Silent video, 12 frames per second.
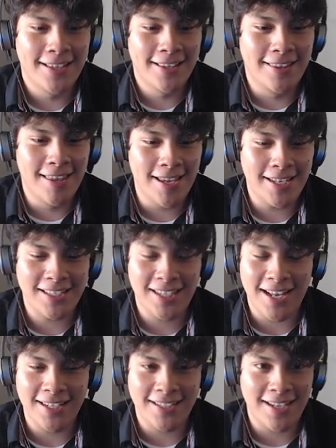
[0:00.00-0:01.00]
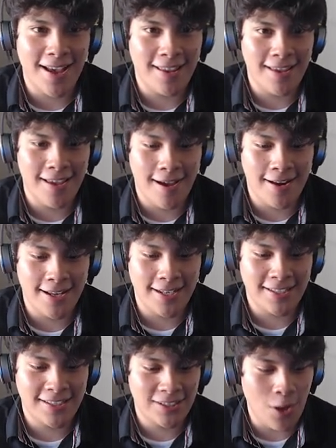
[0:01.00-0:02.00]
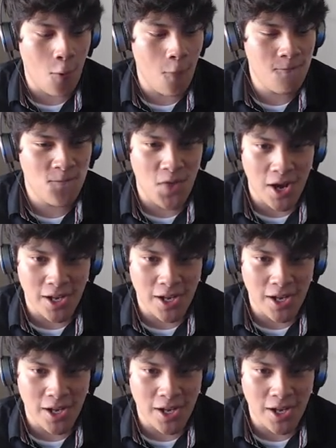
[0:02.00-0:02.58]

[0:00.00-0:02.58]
This Inteleon is so fun